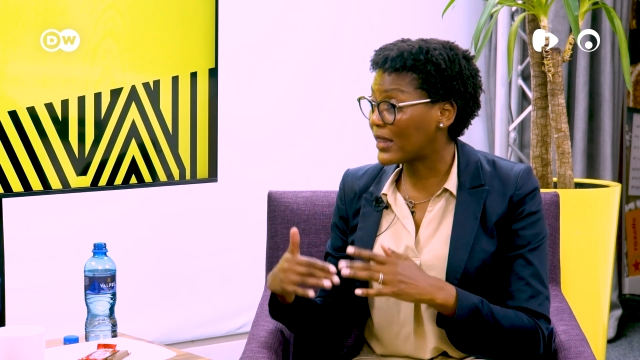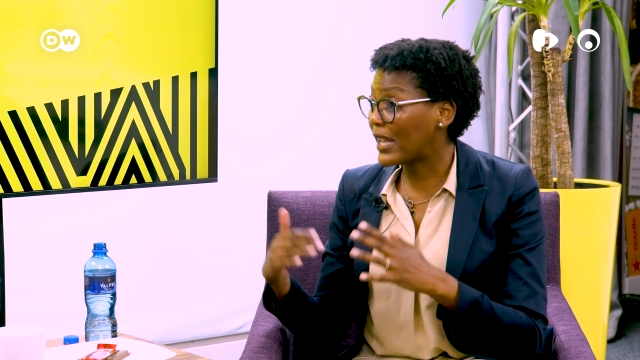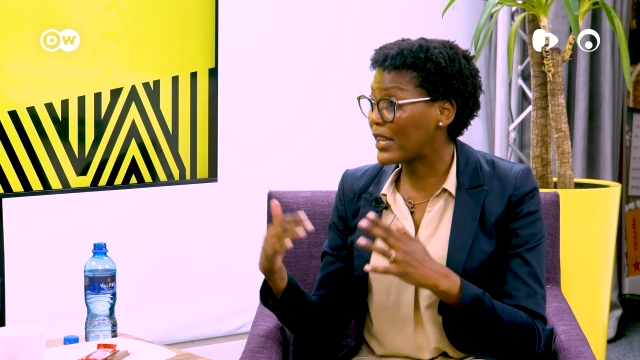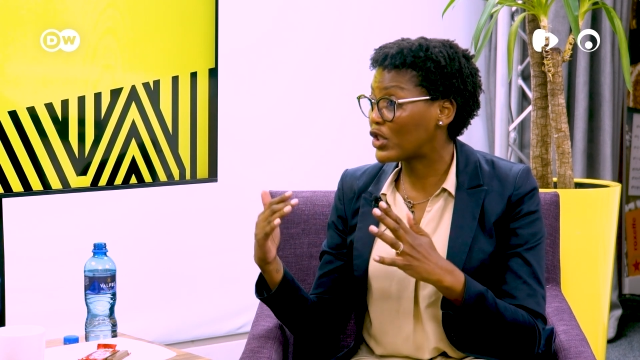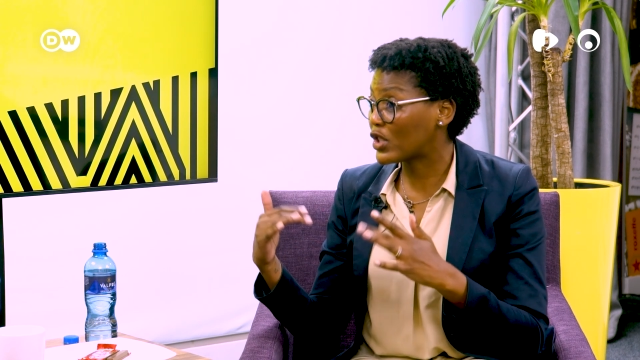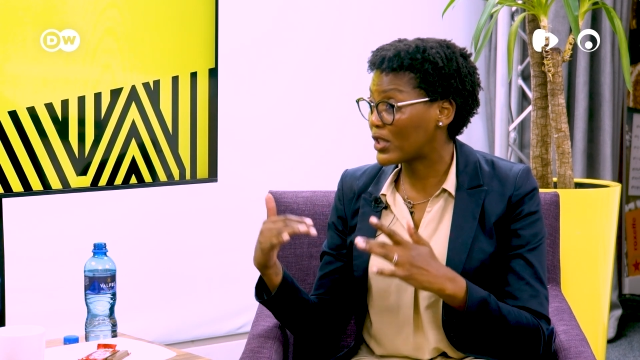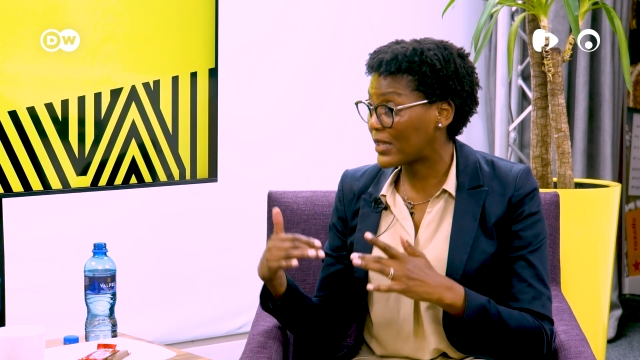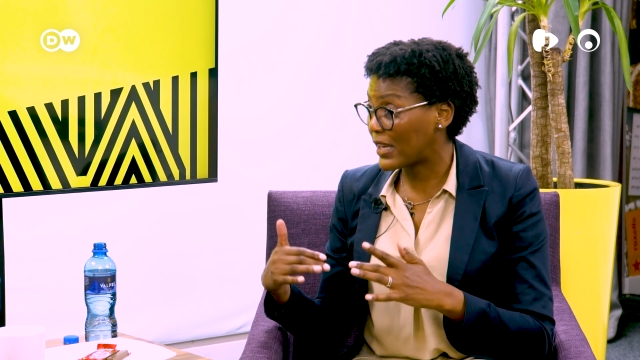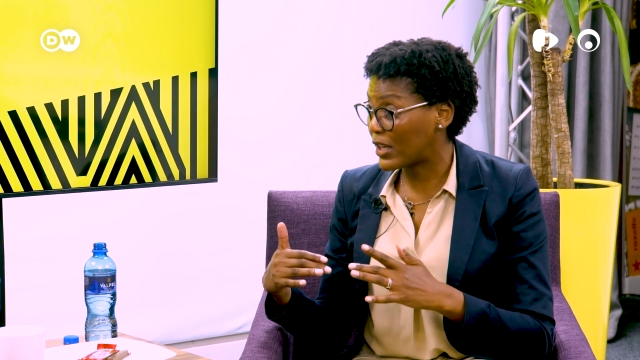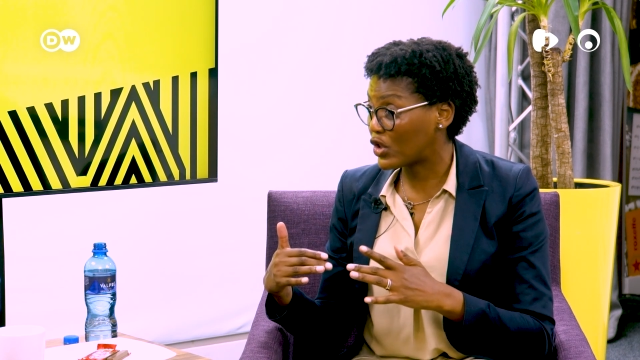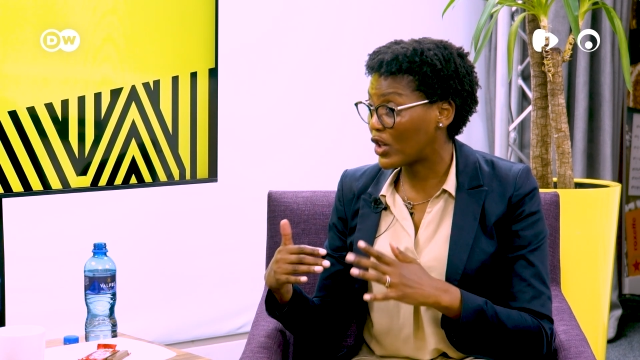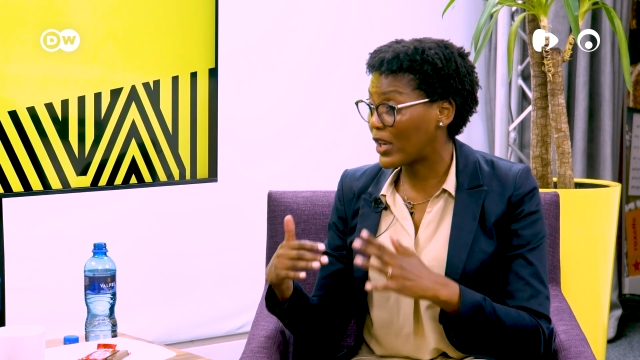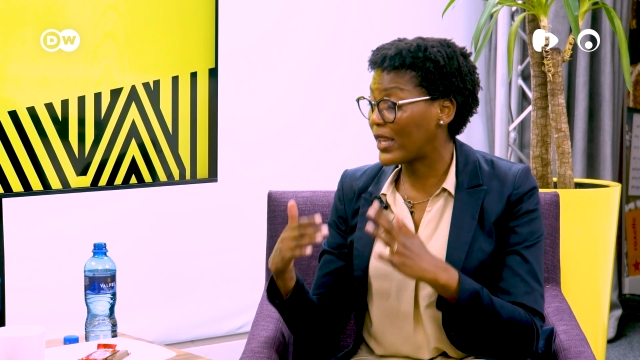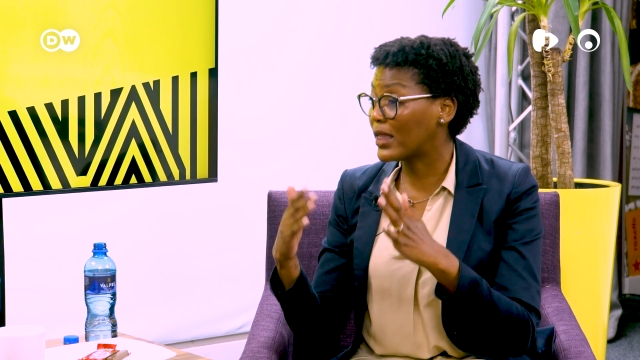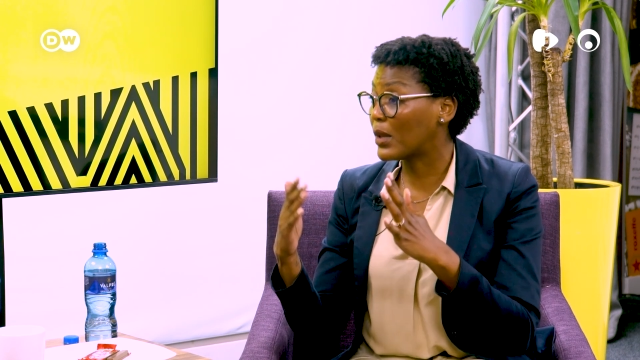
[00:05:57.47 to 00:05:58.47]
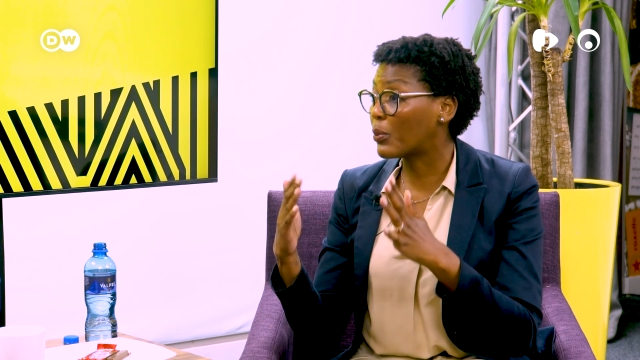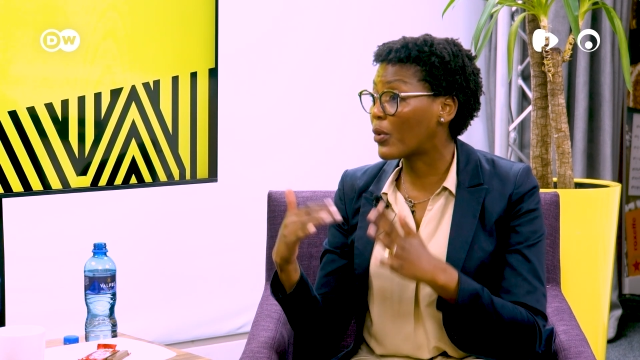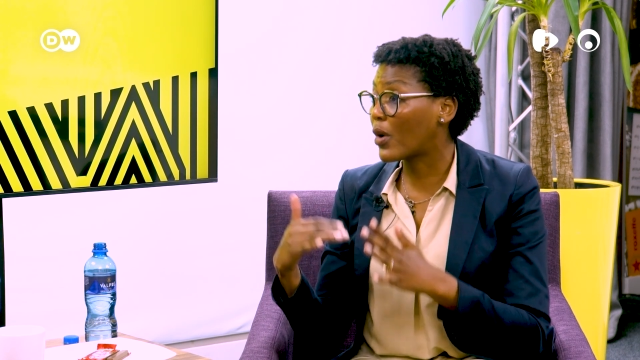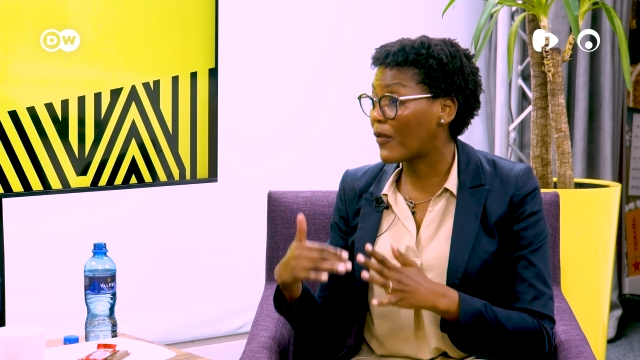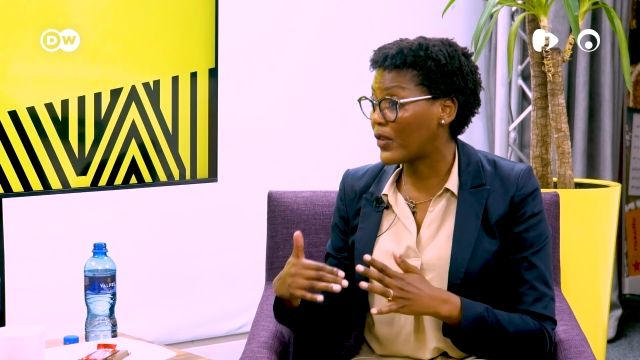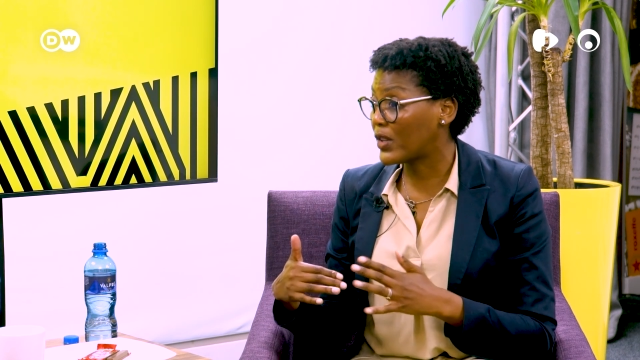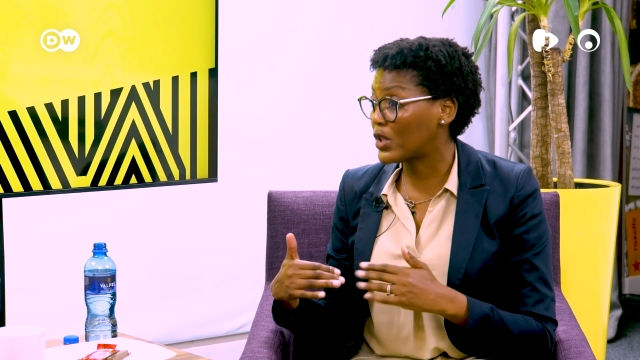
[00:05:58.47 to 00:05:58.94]
legislature in the
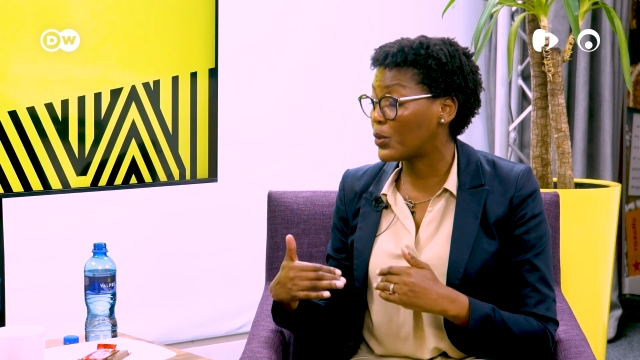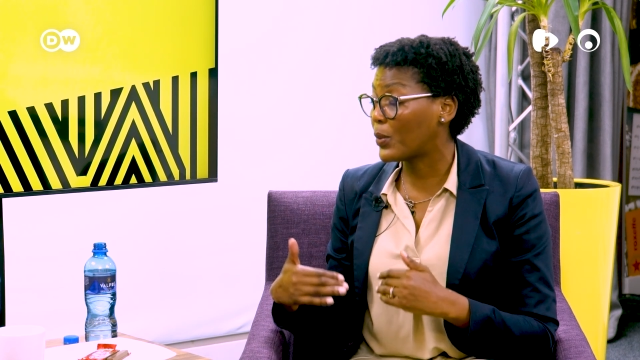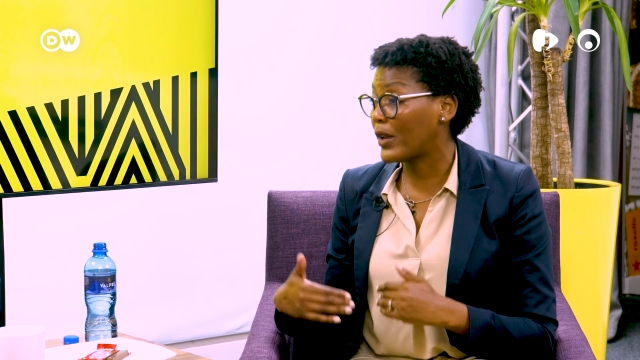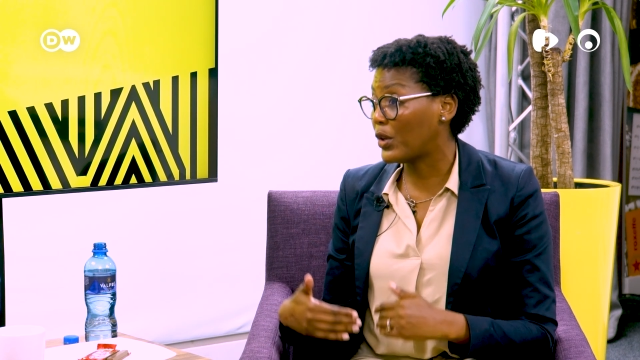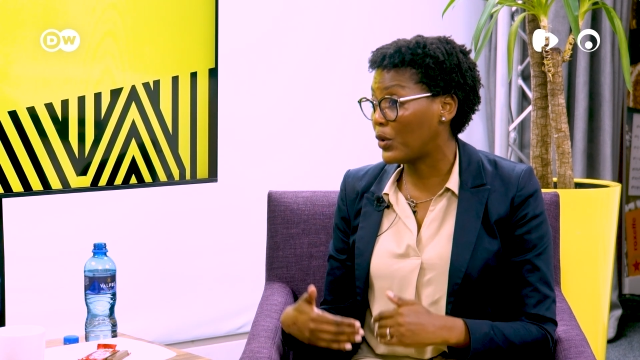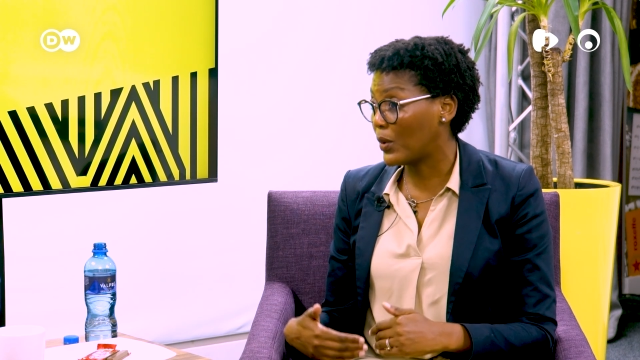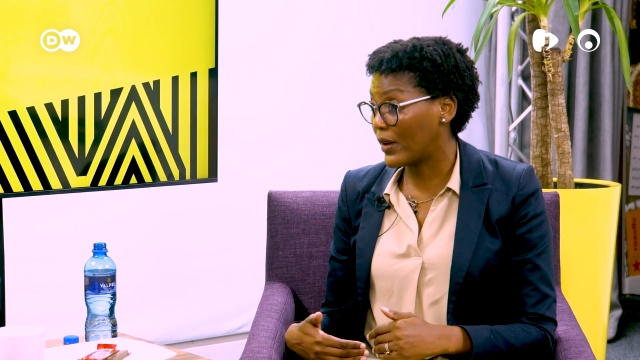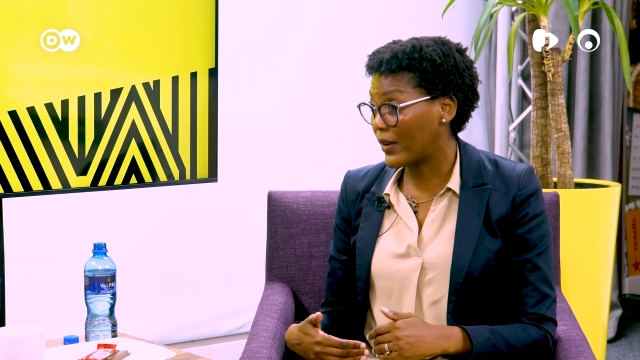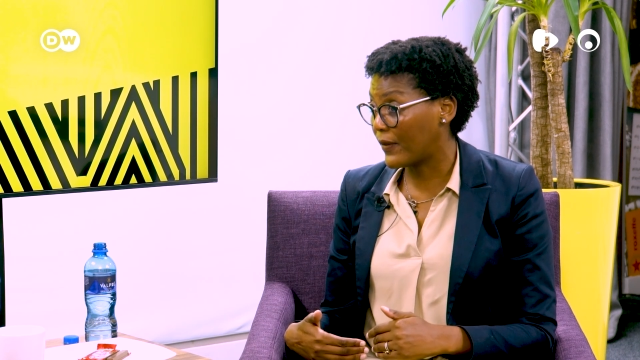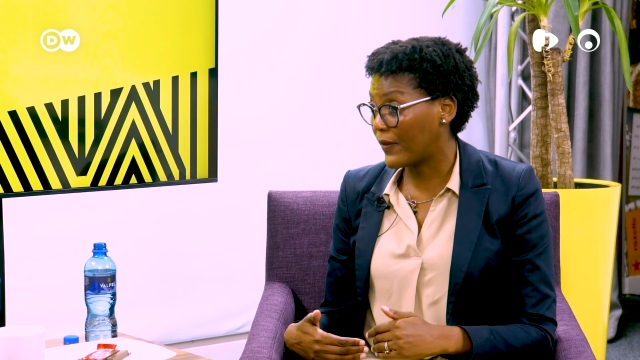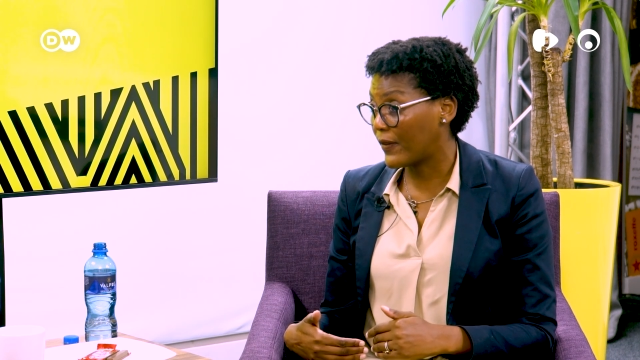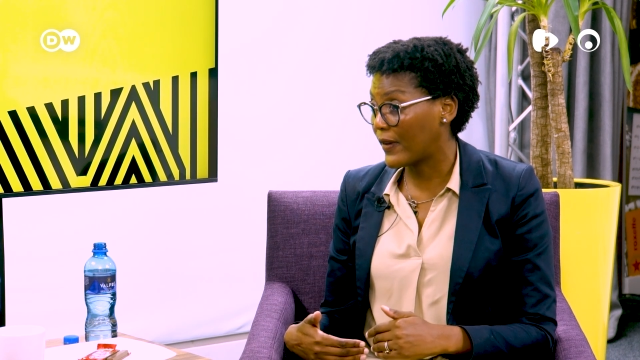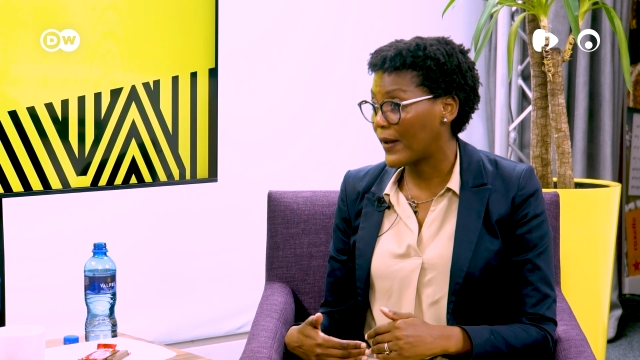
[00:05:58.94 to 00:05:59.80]
province where you live.